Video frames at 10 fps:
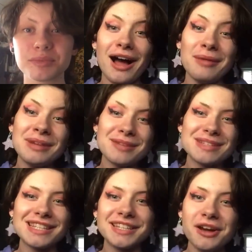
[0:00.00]
Hi, my name
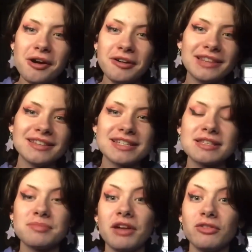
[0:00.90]
is Leo, and this
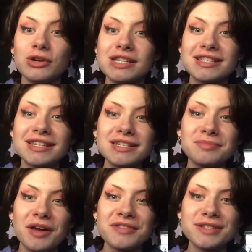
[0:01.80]
is my voice, six
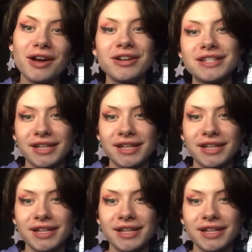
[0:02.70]
months on